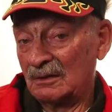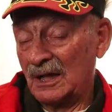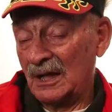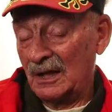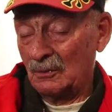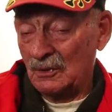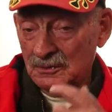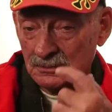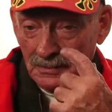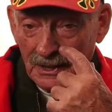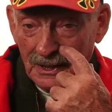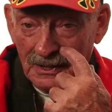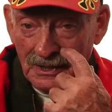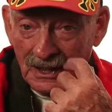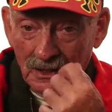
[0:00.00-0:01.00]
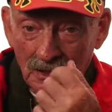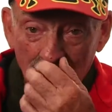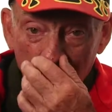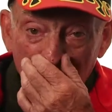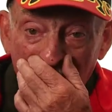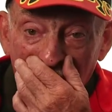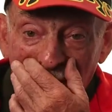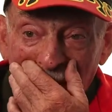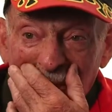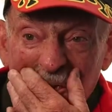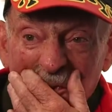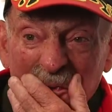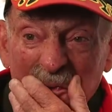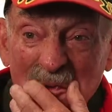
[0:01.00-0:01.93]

Lanny wasn't playing that, that much